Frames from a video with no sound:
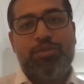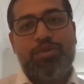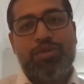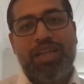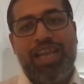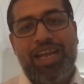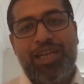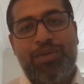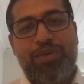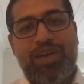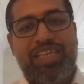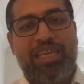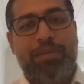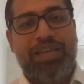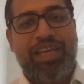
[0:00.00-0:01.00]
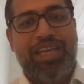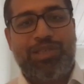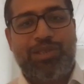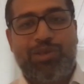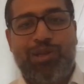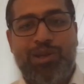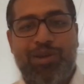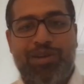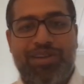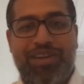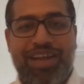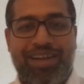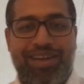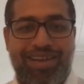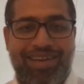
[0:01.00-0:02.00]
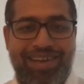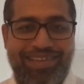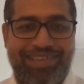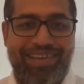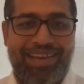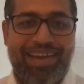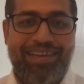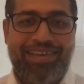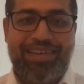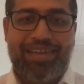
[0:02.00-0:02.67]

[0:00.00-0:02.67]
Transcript: connect to a DB, you'll create a data set,